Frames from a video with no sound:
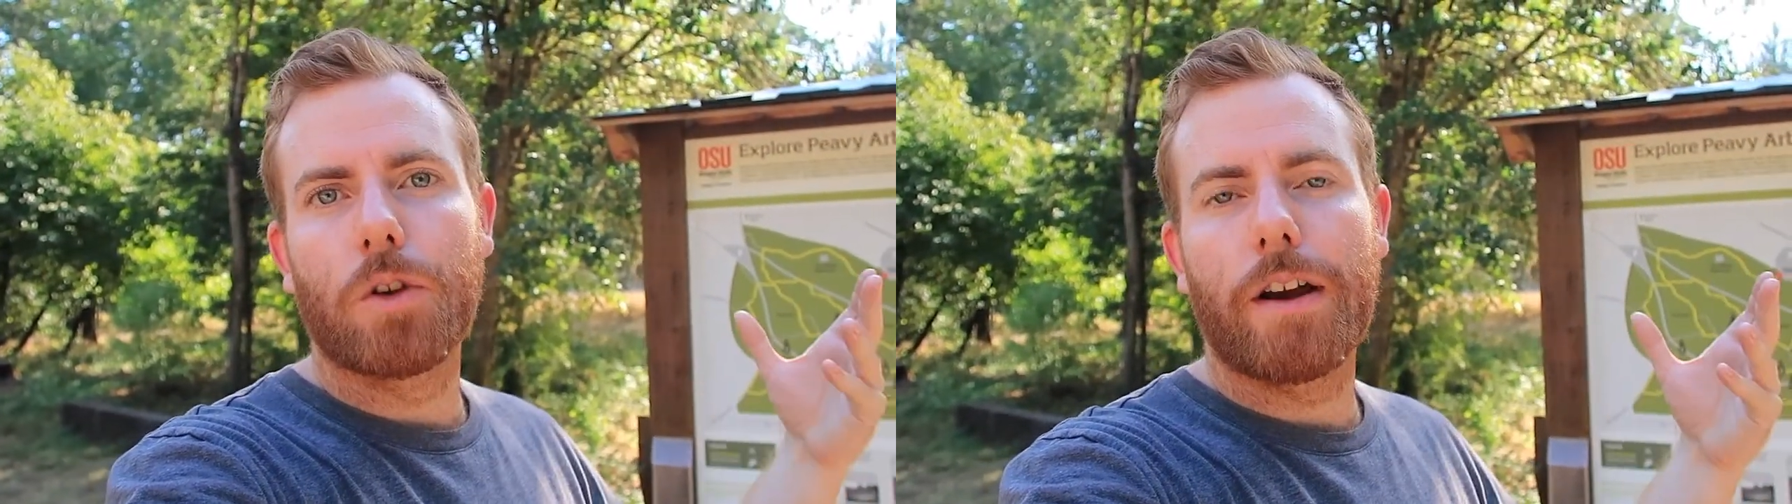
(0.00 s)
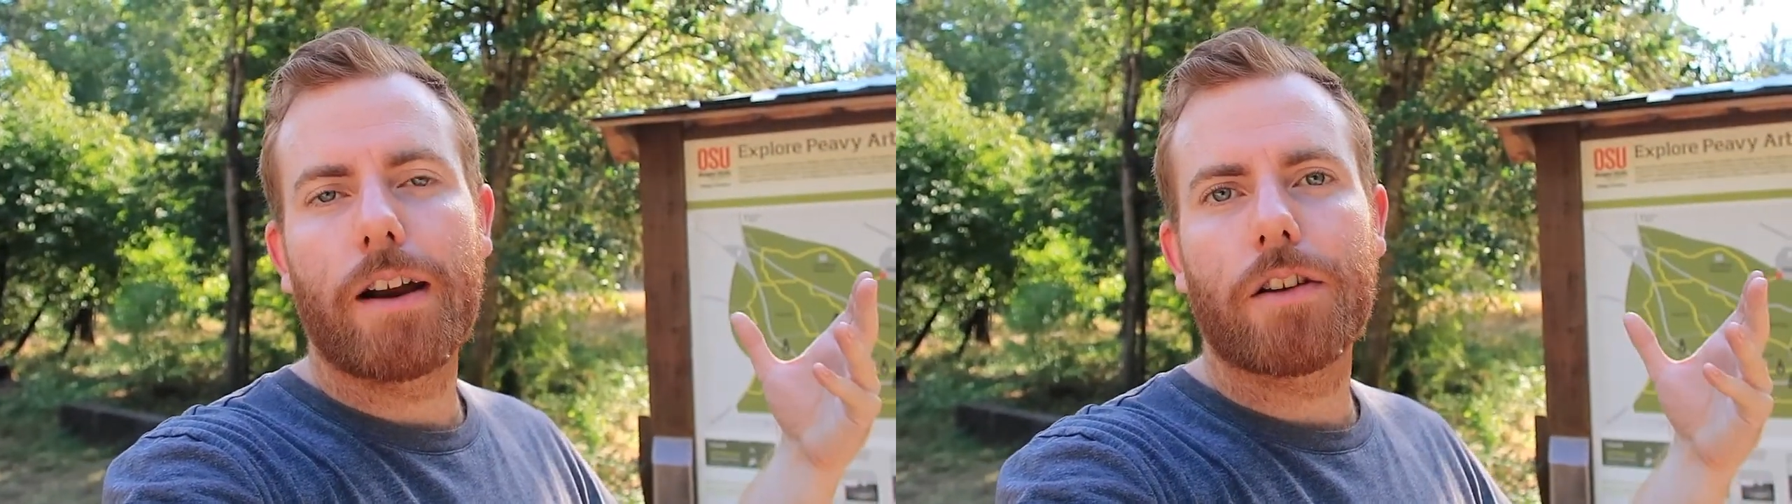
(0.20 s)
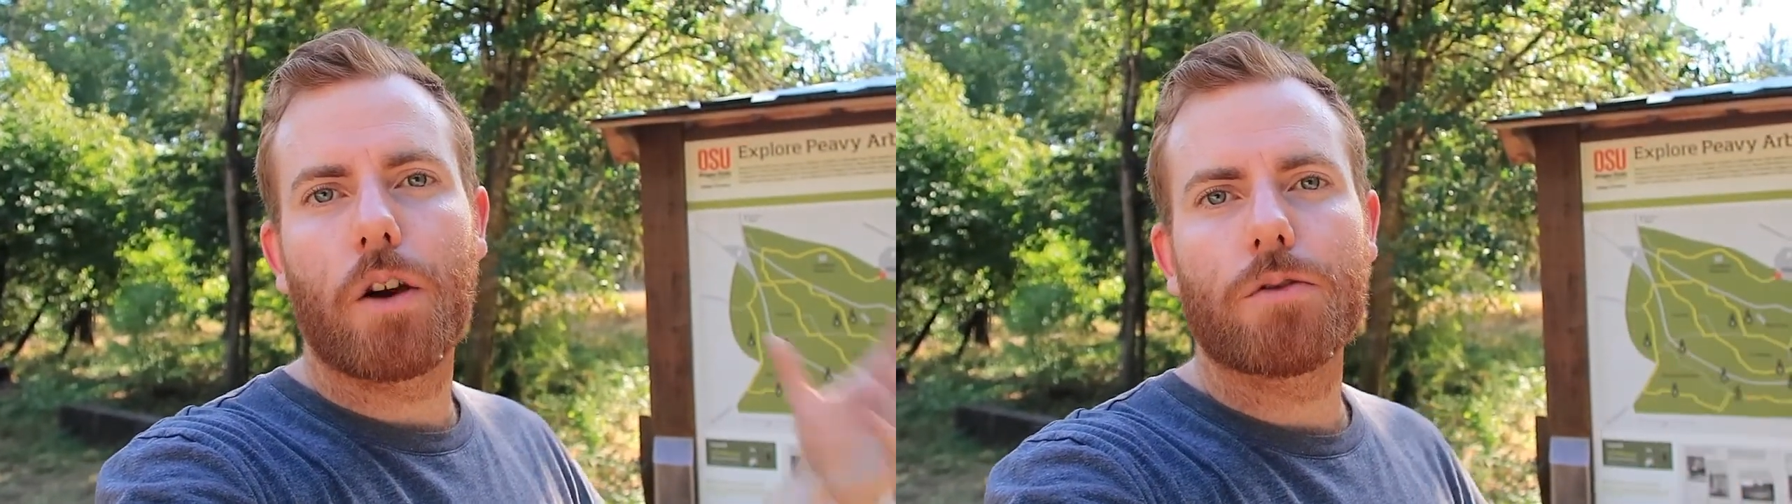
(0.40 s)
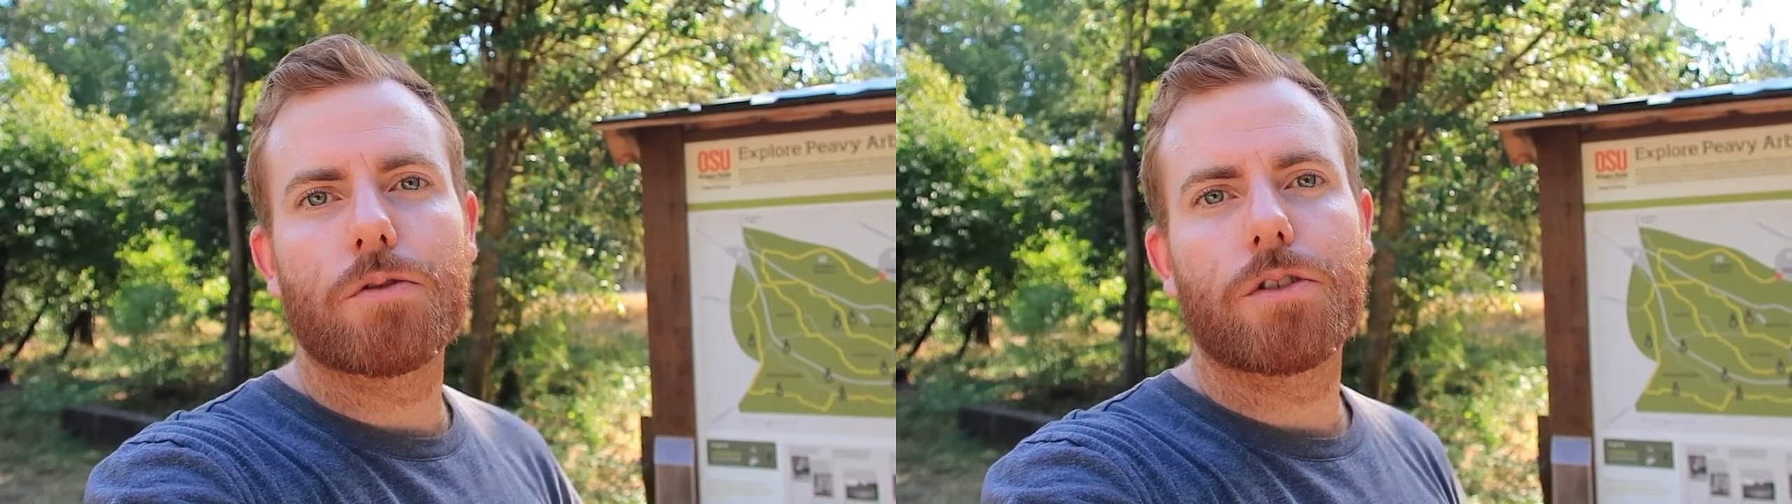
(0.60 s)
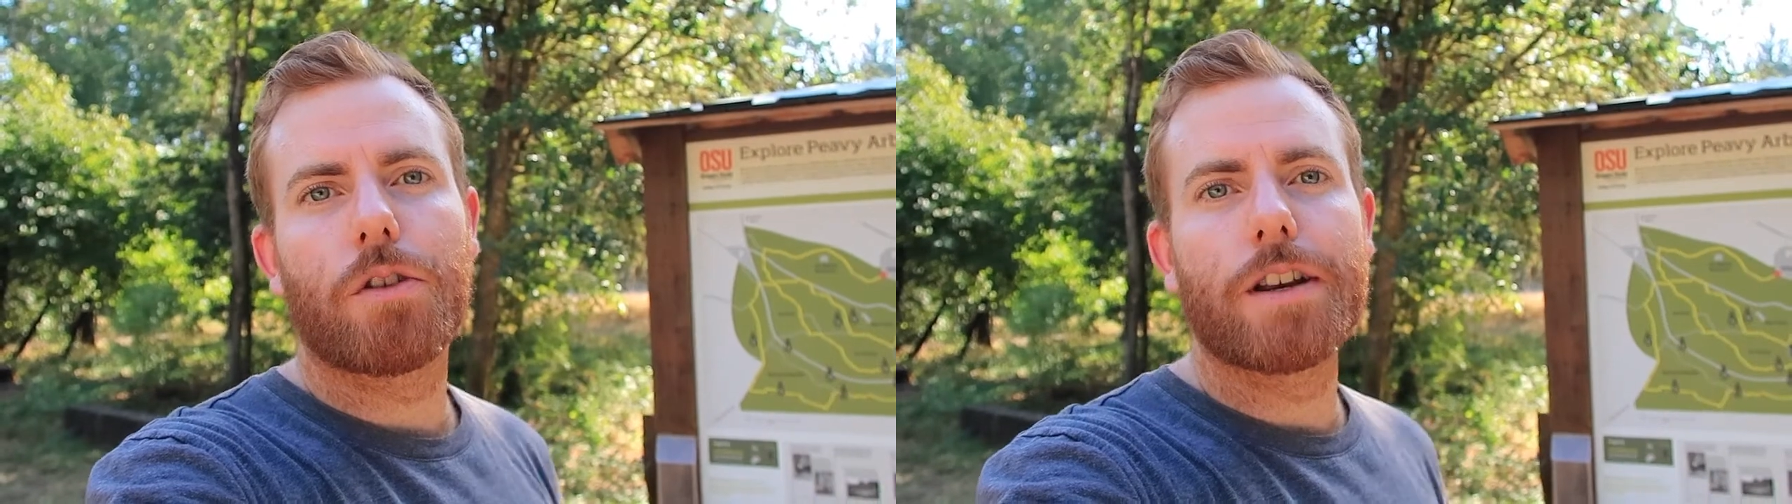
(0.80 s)
do their
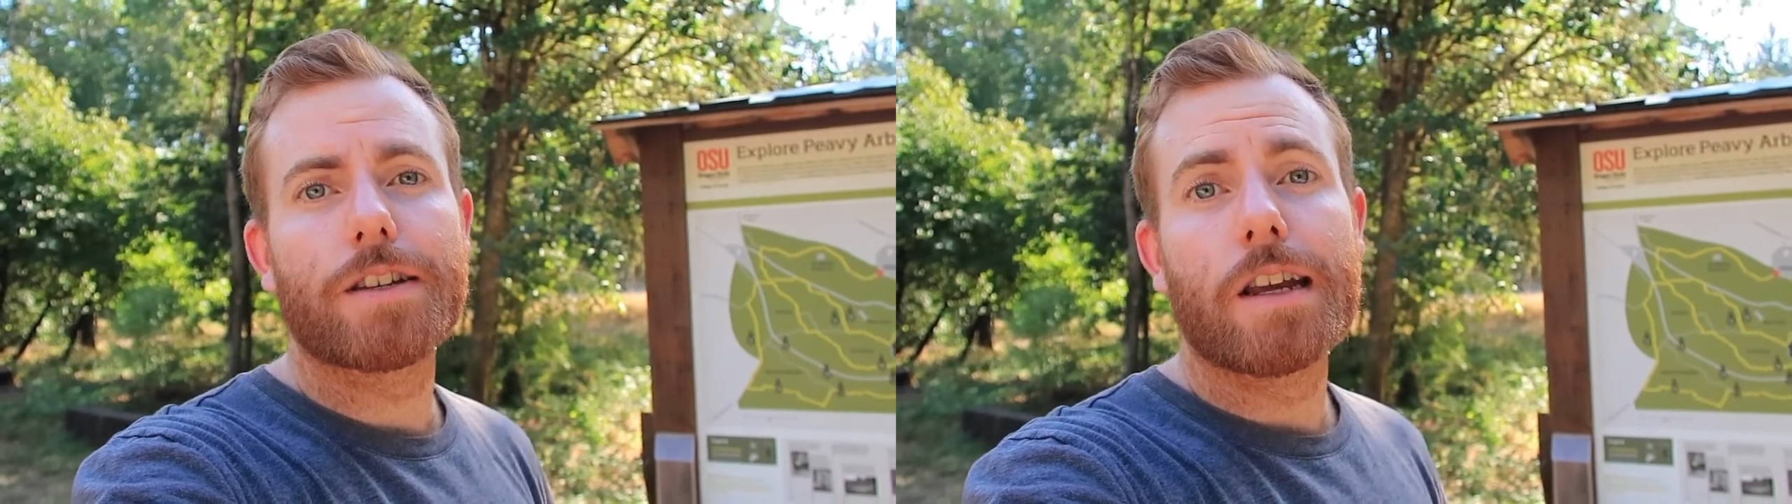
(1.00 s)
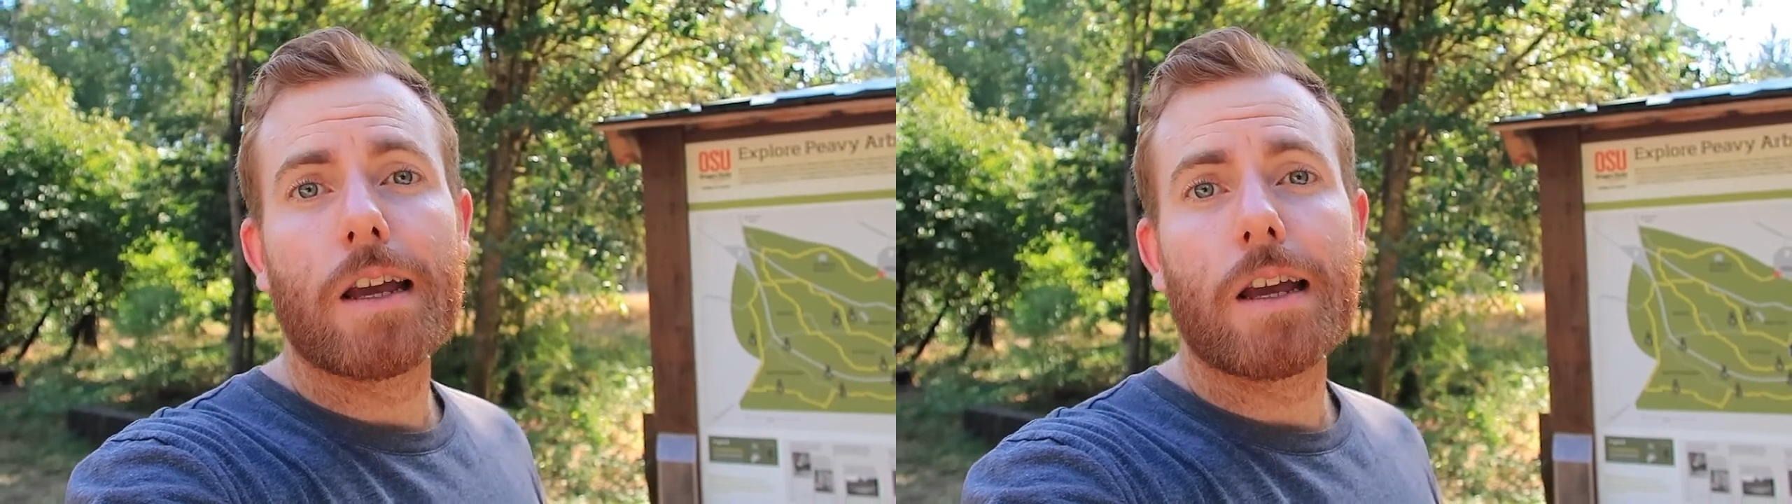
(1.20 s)
agricultural degrees.